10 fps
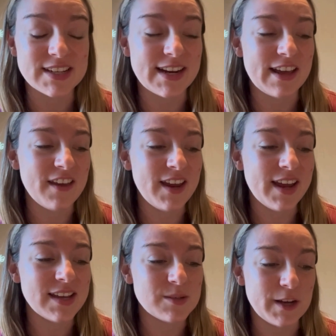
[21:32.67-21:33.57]
And I
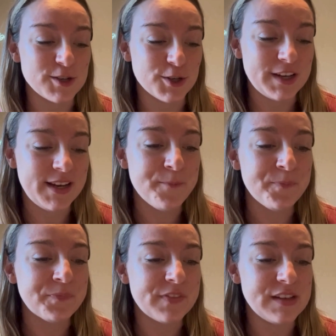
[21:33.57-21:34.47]
think especially
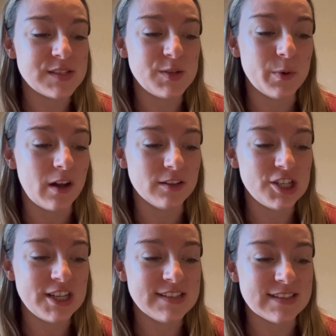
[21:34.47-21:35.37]
this
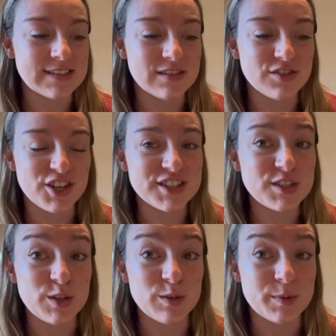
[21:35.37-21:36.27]
duology, since it's just
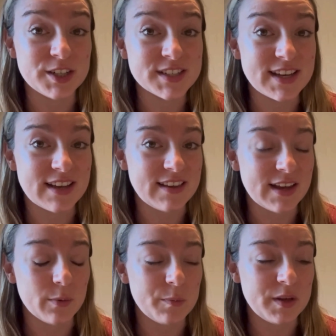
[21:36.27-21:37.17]
2 books, I think
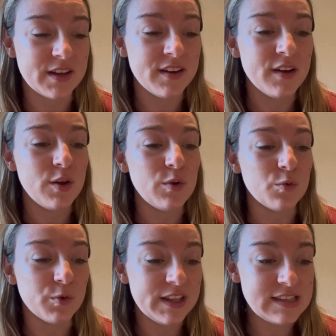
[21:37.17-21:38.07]
it will be
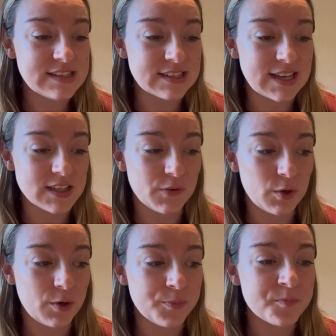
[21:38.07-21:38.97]
really
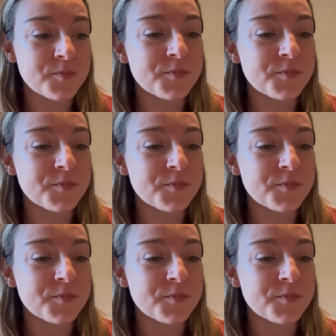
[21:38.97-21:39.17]
successful.